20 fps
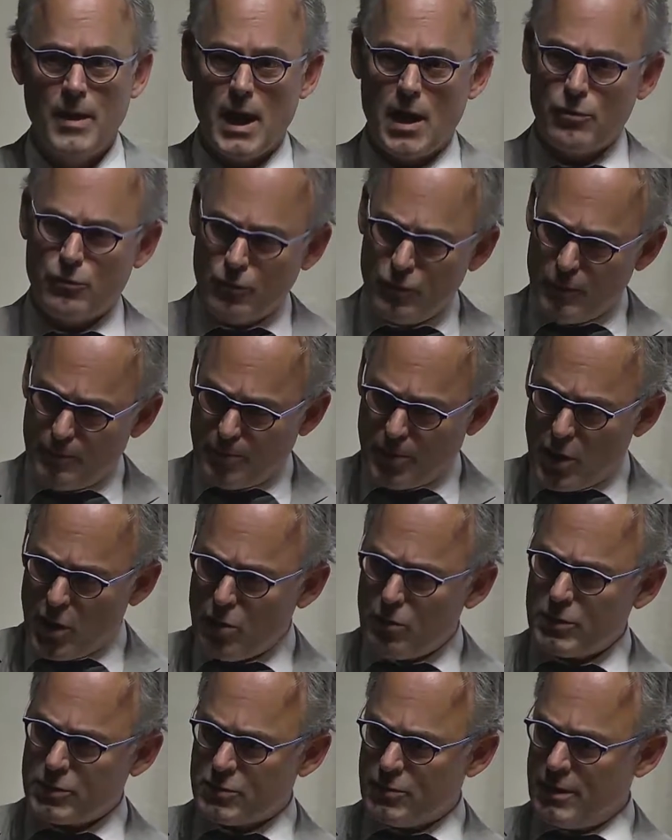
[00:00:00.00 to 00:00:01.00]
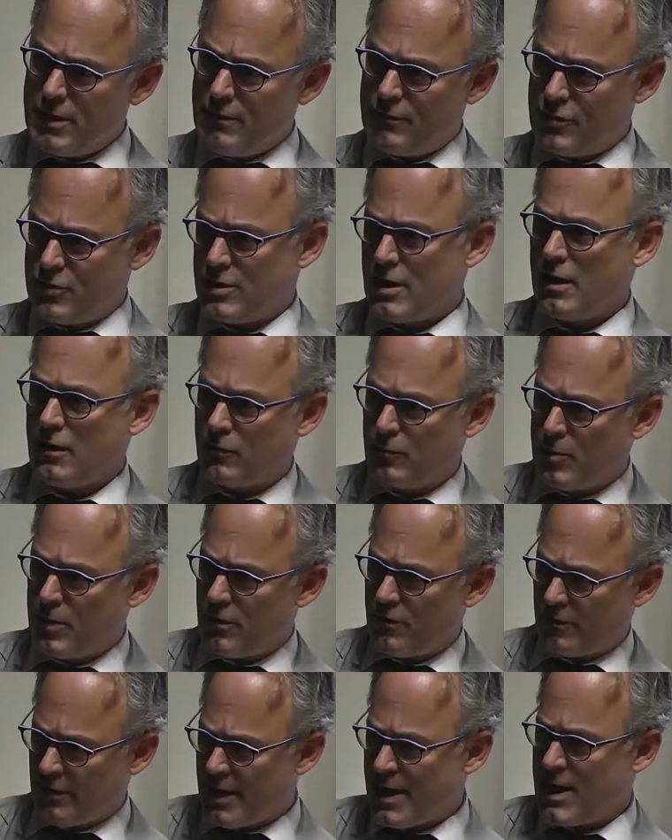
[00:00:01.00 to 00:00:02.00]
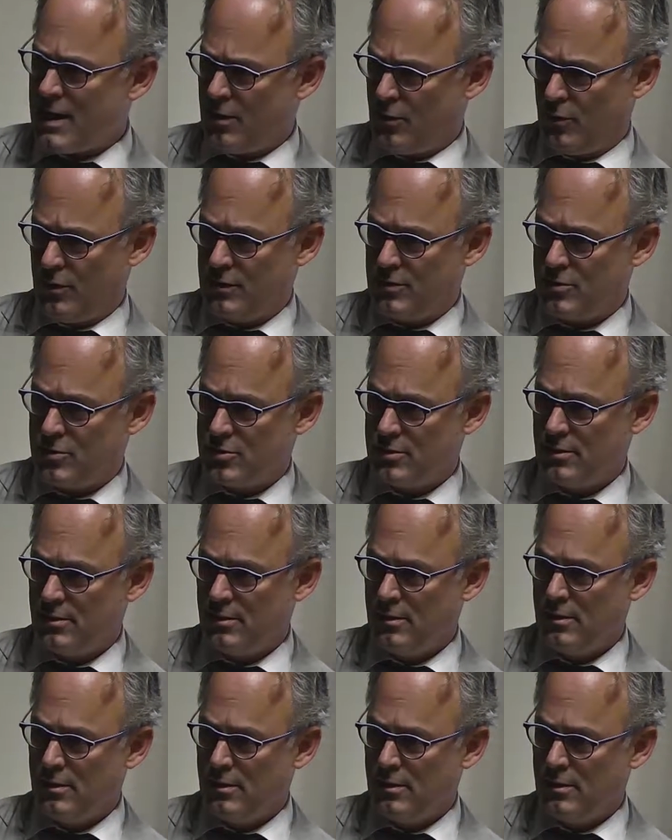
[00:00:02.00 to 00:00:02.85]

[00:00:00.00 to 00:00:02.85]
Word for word: and through the poetry of Shakespeare's language,